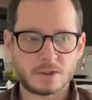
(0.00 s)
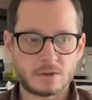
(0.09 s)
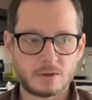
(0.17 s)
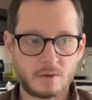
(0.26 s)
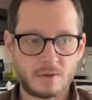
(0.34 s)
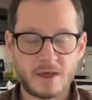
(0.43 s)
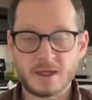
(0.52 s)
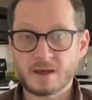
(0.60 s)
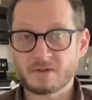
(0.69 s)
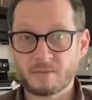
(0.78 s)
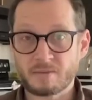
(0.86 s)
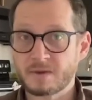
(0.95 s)
to think
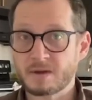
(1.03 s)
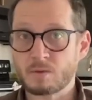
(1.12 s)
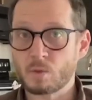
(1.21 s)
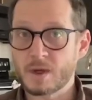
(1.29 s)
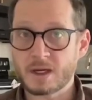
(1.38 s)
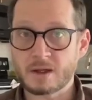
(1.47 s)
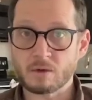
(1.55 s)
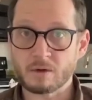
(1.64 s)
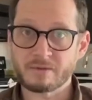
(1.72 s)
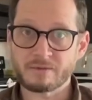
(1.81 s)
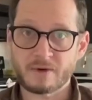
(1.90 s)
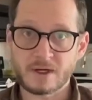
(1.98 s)
of something witty or
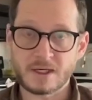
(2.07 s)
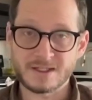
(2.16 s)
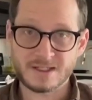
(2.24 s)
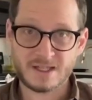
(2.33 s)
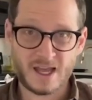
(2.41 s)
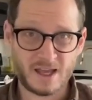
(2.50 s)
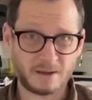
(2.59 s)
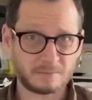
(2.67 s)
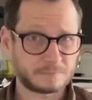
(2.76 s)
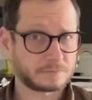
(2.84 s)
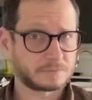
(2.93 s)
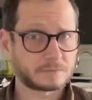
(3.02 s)
funny to say
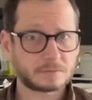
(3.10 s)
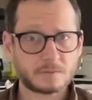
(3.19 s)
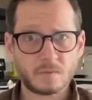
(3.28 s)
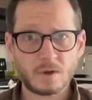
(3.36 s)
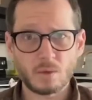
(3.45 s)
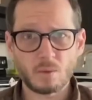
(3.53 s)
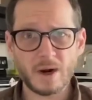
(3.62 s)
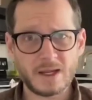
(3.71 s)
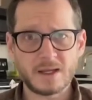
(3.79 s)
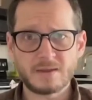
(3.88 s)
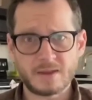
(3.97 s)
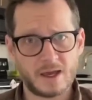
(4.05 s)
right
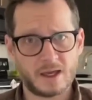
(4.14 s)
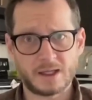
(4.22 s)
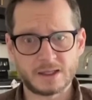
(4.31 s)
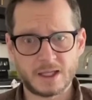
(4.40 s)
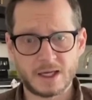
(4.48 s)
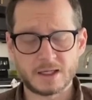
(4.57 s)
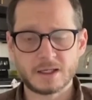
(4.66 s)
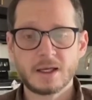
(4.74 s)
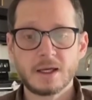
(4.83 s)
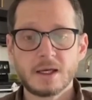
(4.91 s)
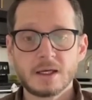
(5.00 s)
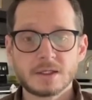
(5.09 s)
in that headline.
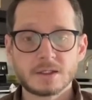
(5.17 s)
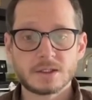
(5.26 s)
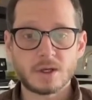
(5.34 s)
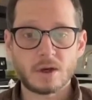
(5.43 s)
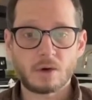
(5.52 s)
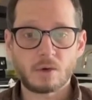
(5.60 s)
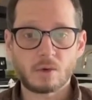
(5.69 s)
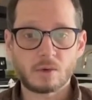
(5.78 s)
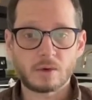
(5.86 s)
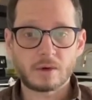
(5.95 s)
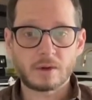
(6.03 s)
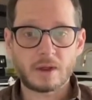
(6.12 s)

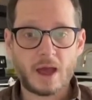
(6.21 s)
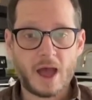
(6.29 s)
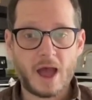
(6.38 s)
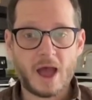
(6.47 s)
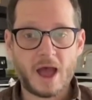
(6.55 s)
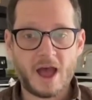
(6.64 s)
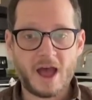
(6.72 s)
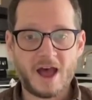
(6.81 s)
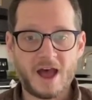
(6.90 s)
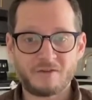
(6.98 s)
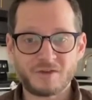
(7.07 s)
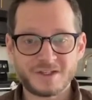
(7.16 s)
So
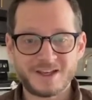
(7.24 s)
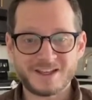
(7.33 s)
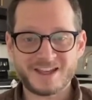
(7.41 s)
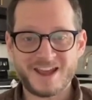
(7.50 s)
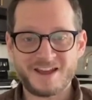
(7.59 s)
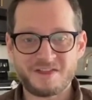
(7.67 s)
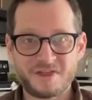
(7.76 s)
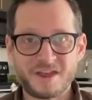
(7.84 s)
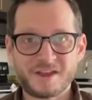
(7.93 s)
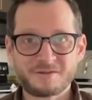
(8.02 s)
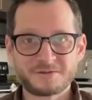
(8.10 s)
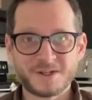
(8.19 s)
obviously I can't
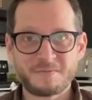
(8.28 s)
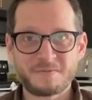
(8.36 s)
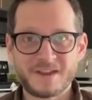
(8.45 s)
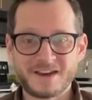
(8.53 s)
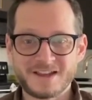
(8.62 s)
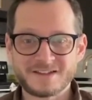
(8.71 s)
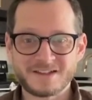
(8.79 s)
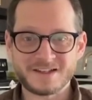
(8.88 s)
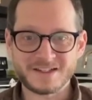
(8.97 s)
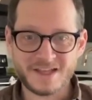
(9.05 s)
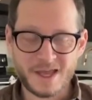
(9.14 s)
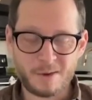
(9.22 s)
think of something as an
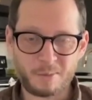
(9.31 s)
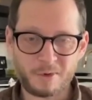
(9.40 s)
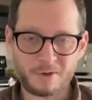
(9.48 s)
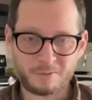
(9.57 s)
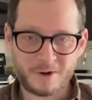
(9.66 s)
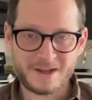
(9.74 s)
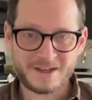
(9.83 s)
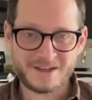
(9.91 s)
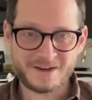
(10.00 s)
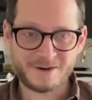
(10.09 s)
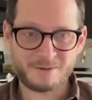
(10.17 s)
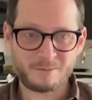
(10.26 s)
example right
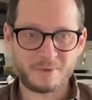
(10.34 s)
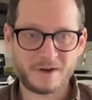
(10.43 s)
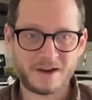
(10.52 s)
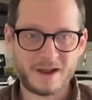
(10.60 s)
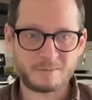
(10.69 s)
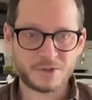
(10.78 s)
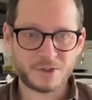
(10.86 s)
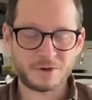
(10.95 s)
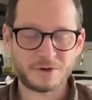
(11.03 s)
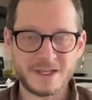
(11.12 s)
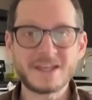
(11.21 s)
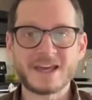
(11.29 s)
here, but I'm sure
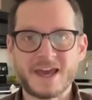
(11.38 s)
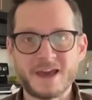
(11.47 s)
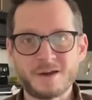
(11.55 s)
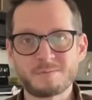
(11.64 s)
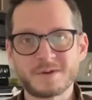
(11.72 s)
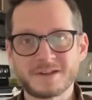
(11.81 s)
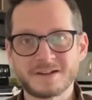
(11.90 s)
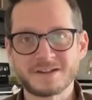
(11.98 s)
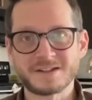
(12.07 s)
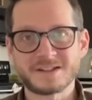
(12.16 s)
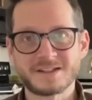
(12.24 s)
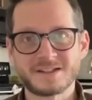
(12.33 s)
he can
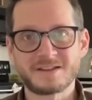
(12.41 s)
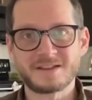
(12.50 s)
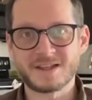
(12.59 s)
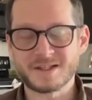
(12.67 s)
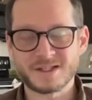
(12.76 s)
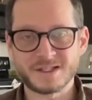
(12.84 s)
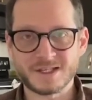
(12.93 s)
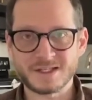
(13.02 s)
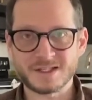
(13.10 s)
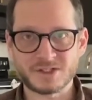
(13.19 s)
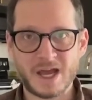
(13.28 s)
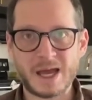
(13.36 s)
because this is his
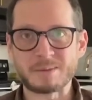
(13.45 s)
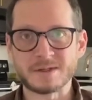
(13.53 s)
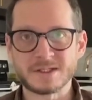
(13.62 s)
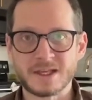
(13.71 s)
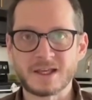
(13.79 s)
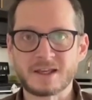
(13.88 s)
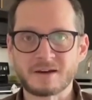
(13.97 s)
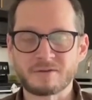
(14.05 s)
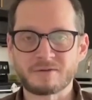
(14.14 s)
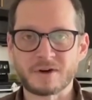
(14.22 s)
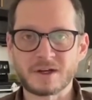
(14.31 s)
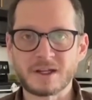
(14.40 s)
job is thinking of
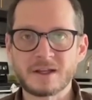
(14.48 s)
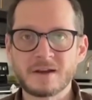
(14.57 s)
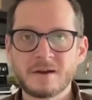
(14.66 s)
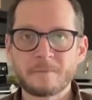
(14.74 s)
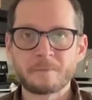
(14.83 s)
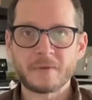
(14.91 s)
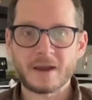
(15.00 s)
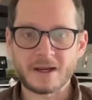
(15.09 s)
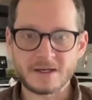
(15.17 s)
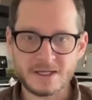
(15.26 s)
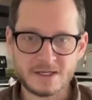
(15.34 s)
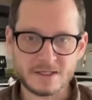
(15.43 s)
funny
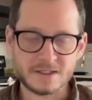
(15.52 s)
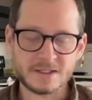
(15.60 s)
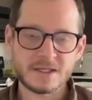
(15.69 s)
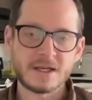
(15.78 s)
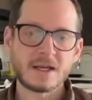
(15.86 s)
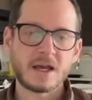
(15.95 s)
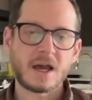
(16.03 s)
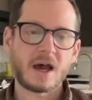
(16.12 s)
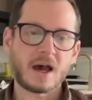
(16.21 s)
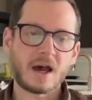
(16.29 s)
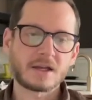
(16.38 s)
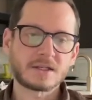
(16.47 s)
ideas.
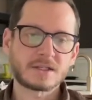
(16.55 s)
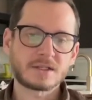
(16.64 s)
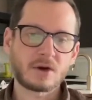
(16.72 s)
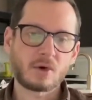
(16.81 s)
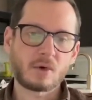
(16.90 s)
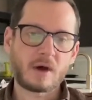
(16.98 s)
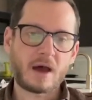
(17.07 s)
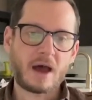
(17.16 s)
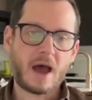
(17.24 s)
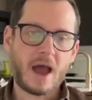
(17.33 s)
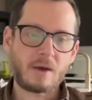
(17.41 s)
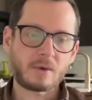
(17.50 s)
Uh, so
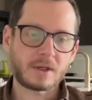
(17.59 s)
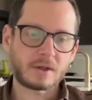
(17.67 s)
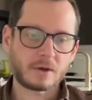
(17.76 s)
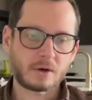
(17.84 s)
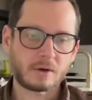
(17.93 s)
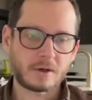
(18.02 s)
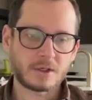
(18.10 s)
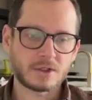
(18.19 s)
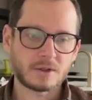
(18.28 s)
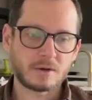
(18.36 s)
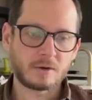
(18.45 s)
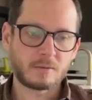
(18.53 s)
I would
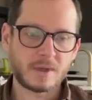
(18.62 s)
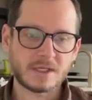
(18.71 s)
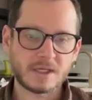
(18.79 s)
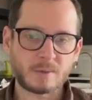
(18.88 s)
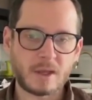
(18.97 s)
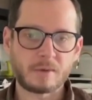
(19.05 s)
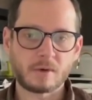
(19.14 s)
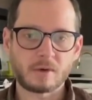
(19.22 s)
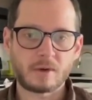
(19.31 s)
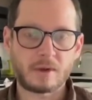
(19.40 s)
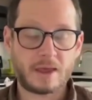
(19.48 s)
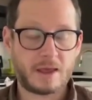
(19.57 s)
encourage business
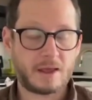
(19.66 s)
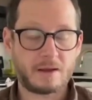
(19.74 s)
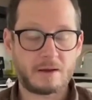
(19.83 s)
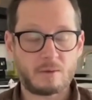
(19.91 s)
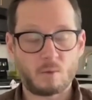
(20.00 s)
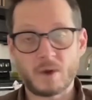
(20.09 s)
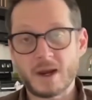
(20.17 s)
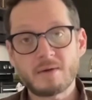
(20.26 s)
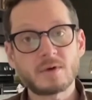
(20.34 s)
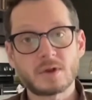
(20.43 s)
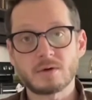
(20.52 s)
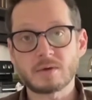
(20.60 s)
people
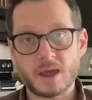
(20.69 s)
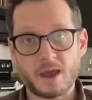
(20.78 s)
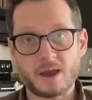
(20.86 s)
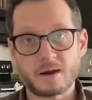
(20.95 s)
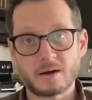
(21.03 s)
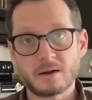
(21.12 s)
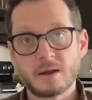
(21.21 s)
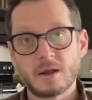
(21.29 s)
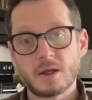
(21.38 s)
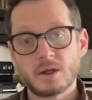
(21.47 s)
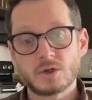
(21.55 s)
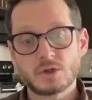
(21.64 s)
whenever you can
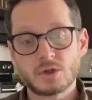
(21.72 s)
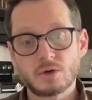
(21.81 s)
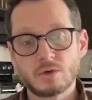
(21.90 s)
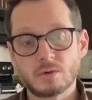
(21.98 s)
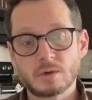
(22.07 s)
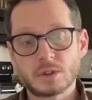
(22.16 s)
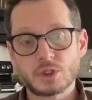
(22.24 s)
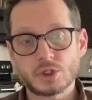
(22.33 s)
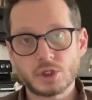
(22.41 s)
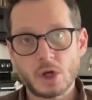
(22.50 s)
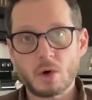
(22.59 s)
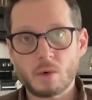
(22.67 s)
to
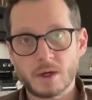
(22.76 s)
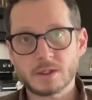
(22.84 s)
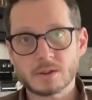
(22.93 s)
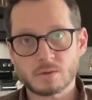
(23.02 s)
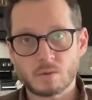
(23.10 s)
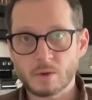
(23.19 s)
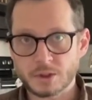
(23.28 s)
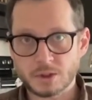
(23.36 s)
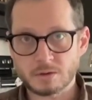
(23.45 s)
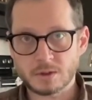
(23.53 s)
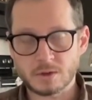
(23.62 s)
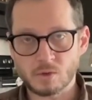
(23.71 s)
show us what you
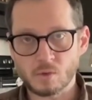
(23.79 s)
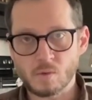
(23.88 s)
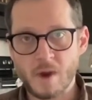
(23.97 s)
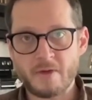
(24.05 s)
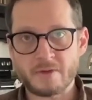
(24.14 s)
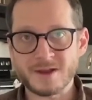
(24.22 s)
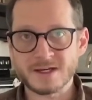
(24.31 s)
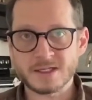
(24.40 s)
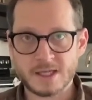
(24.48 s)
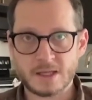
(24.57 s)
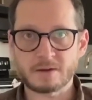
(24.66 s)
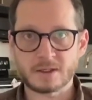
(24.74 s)
do rather than
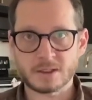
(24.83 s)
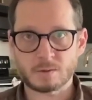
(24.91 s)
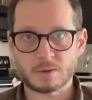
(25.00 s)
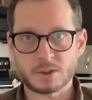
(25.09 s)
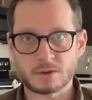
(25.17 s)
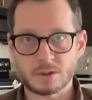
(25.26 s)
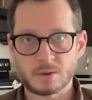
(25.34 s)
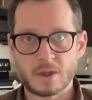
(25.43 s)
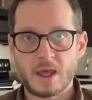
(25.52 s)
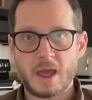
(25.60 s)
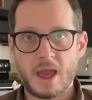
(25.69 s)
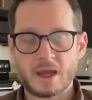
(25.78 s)
telling us what you do.
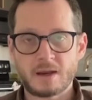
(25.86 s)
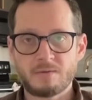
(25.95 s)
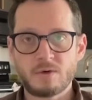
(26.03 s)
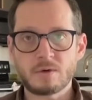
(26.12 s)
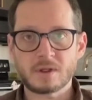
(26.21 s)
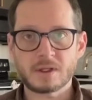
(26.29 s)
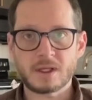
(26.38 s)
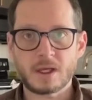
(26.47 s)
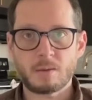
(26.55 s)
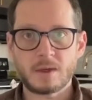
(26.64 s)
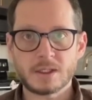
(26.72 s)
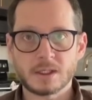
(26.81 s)
And if you can
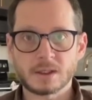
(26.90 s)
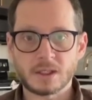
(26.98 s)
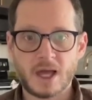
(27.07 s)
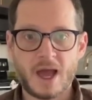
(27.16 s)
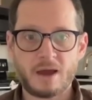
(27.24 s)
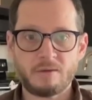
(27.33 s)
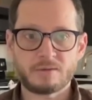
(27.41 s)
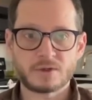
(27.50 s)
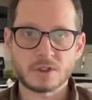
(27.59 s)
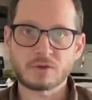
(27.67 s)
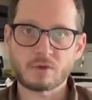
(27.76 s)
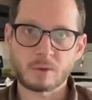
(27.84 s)
get me to laugh
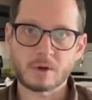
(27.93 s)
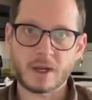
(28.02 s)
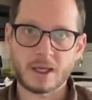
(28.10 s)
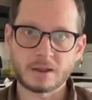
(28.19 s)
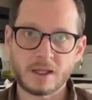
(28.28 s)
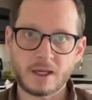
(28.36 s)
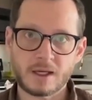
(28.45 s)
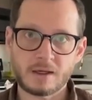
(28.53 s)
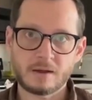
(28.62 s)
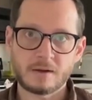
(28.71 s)
just from your headline,